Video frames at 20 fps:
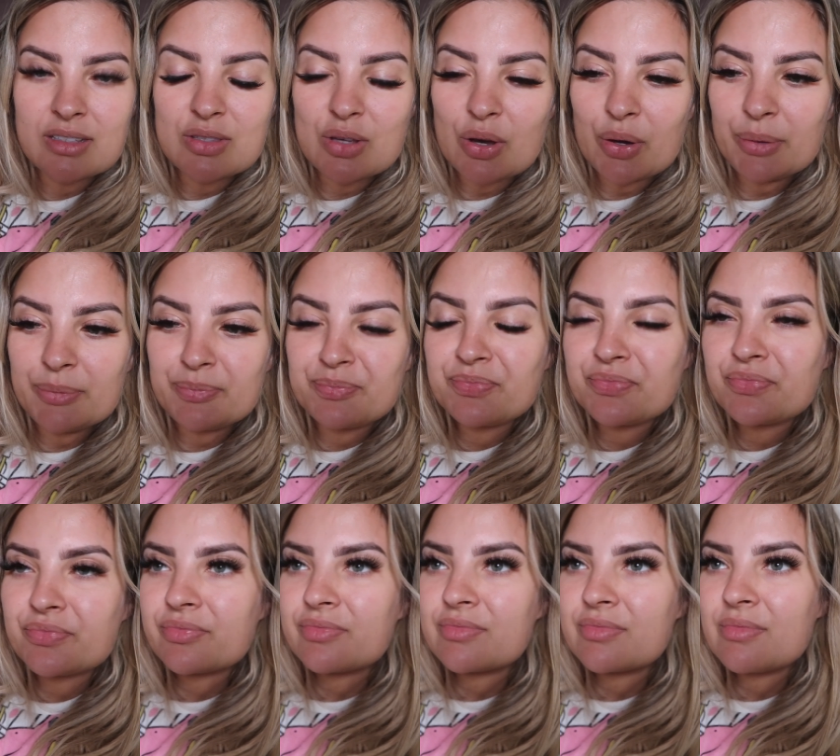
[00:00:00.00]
So
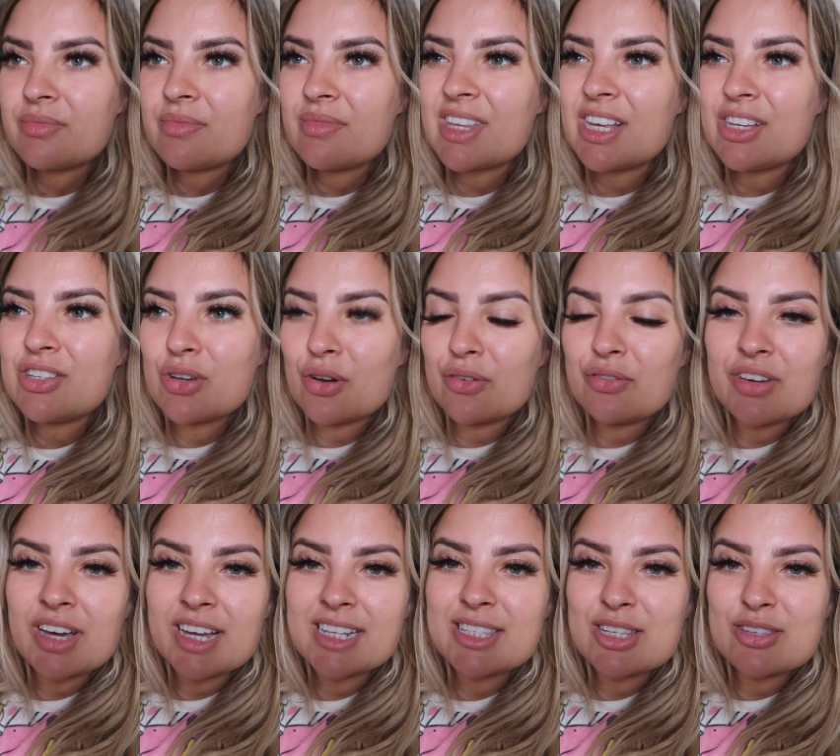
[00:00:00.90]
don't
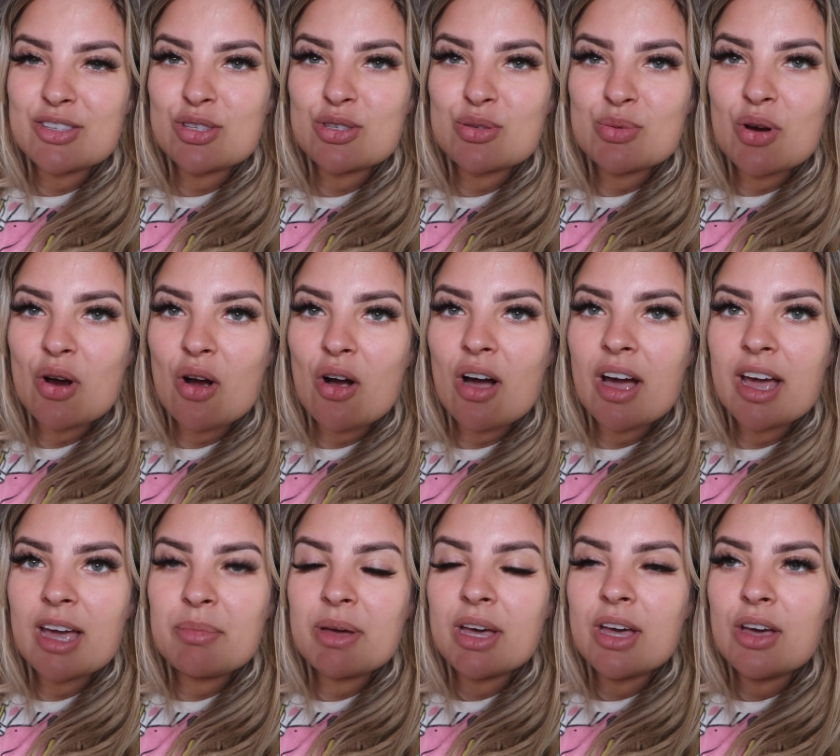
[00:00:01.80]
forget to
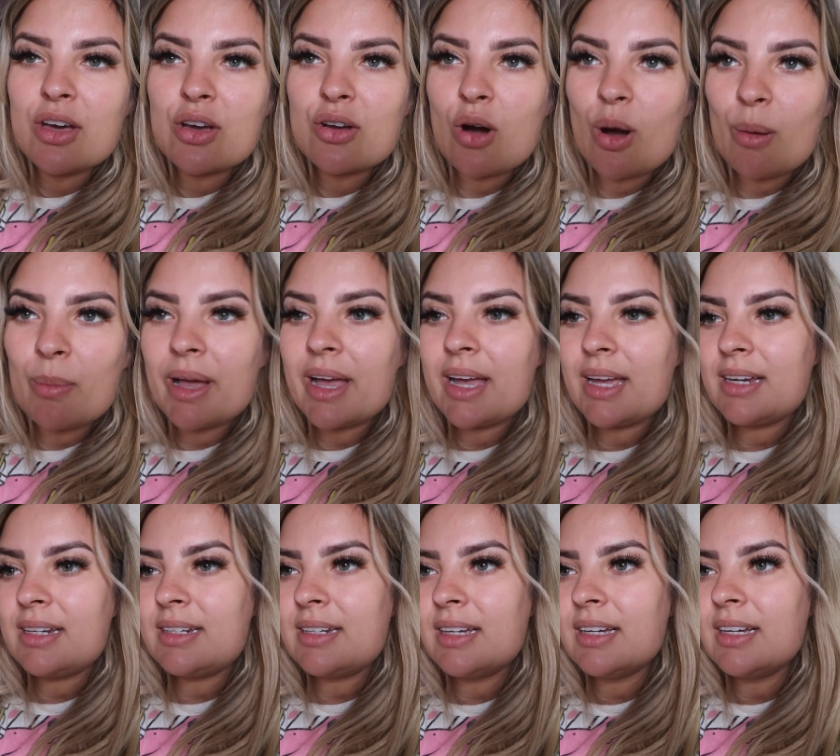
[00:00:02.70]
subscribe,
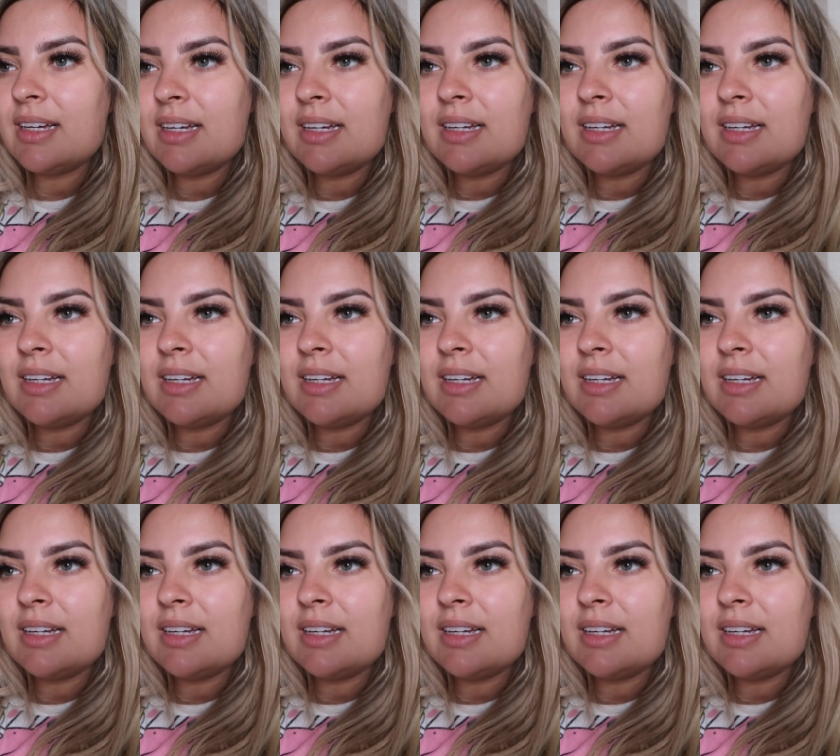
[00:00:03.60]
comment,